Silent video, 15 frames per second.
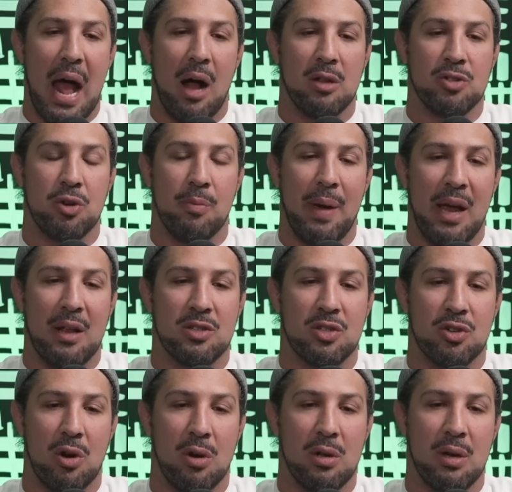Aljamain
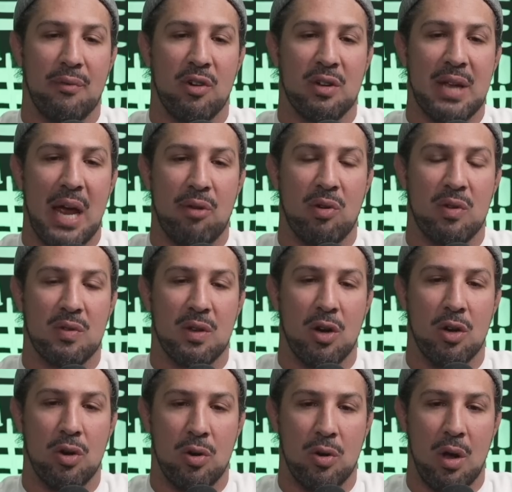Sterling versus Henry
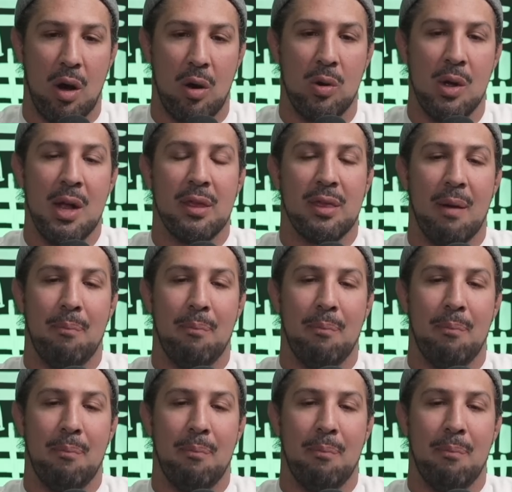Cejudo.